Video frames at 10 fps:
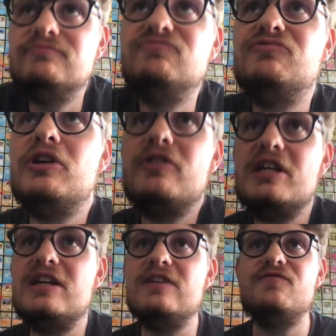
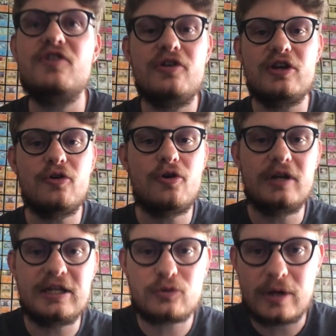very very
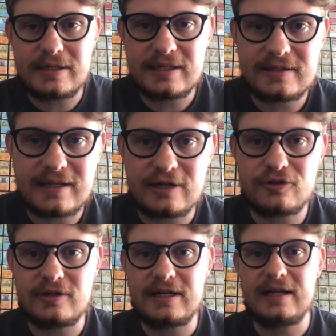early 20th
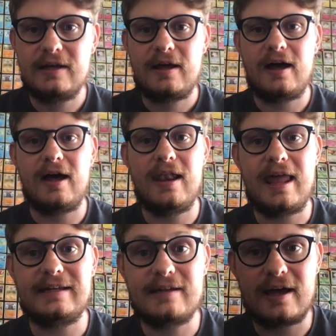century, uh,
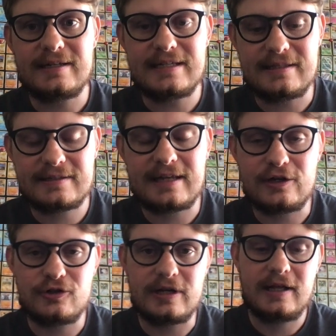late 19th
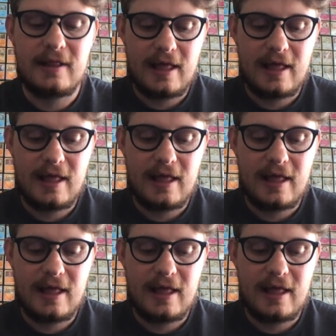century,